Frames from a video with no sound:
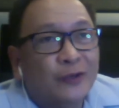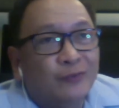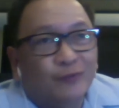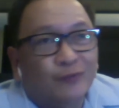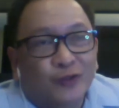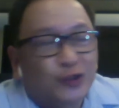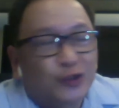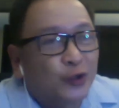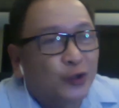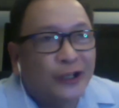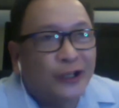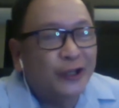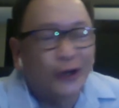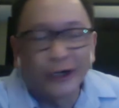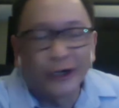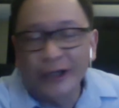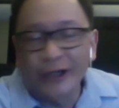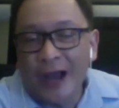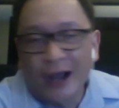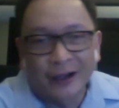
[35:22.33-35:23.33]
during your
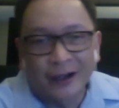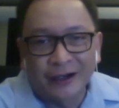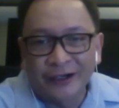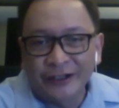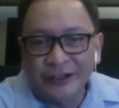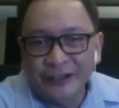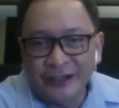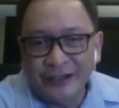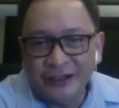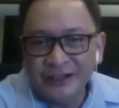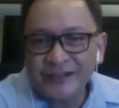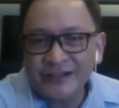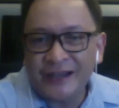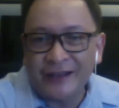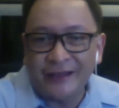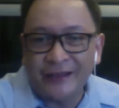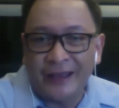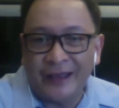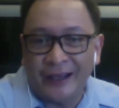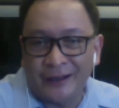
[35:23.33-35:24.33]
younger years, and
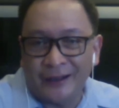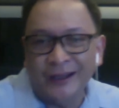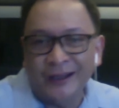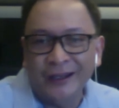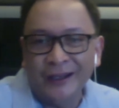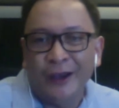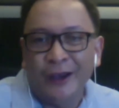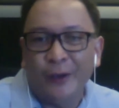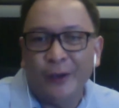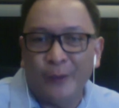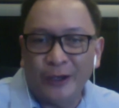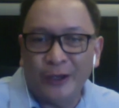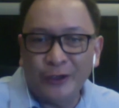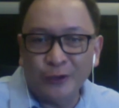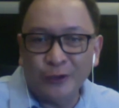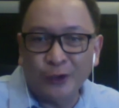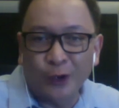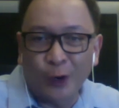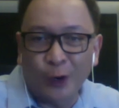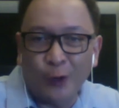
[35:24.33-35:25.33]
then when you
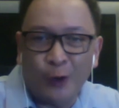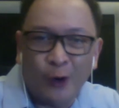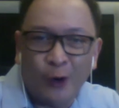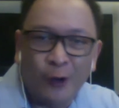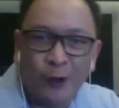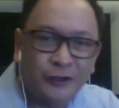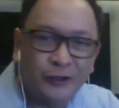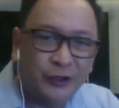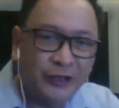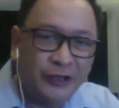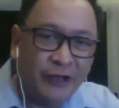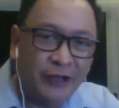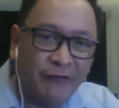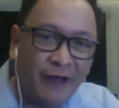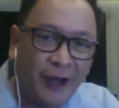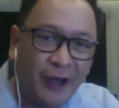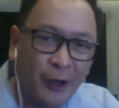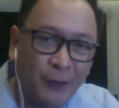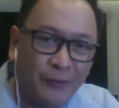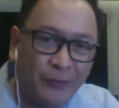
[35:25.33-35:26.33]
grow old, you
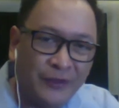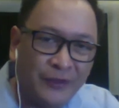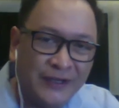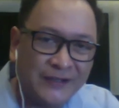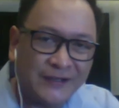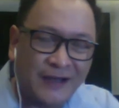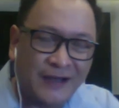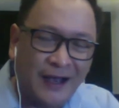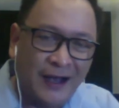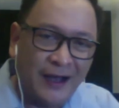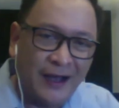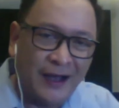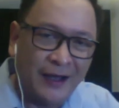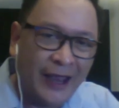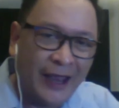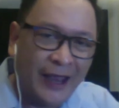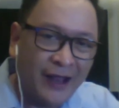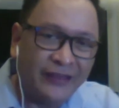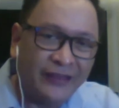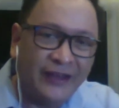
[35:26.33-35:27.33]
develop this
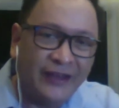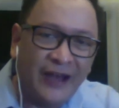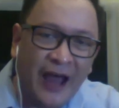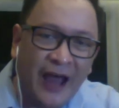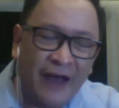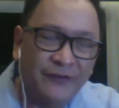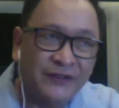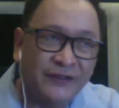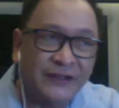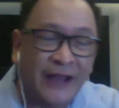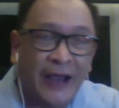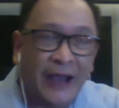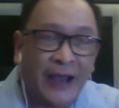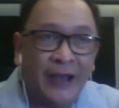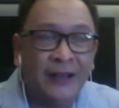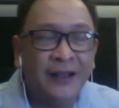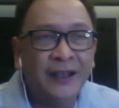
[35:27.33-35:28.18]
healthy lifestyle.